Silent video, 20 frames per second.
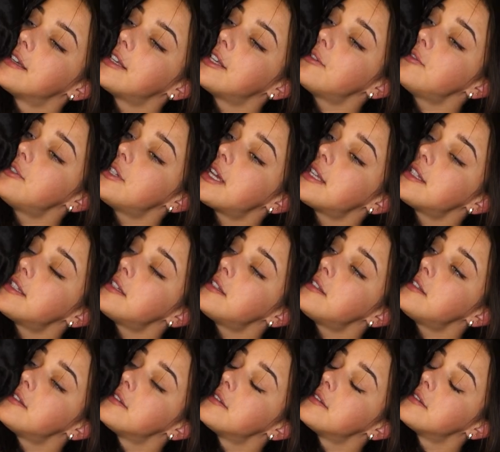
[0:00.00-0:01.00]
You
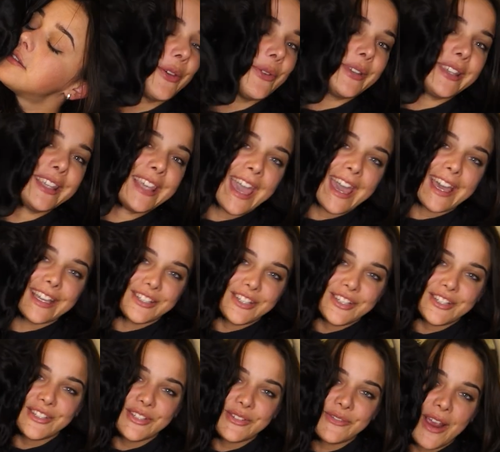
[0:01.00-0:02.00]
shattered? So, yeah,
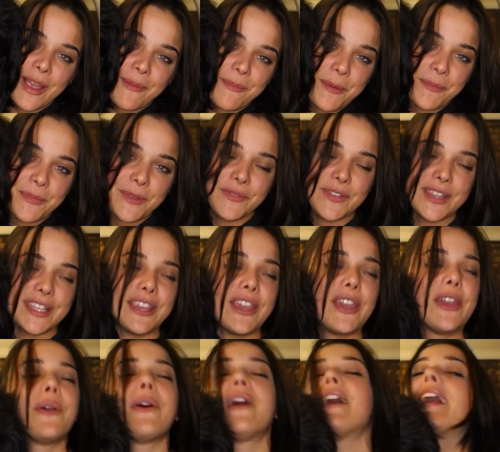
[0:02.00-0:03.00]
just to wrap up the
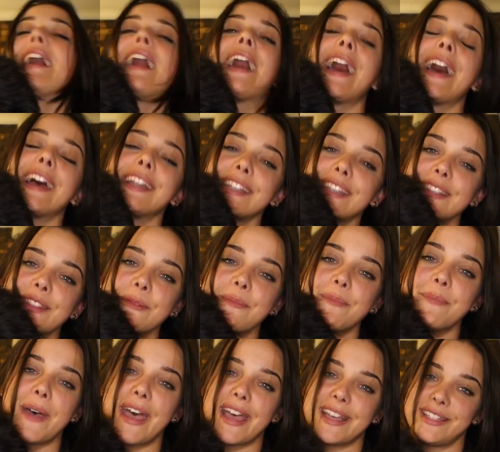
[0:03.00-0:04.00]
video, I had the
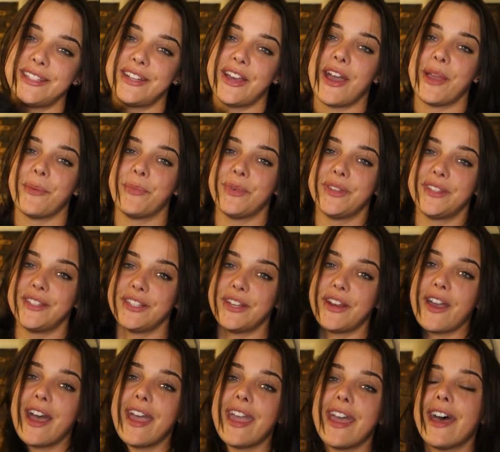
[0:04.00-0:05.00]
best time with
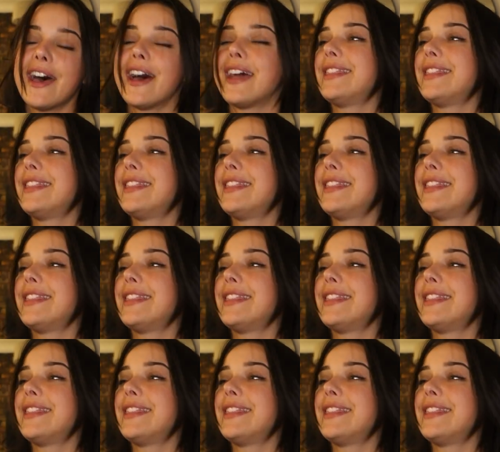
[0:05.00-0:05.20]
Sanaya.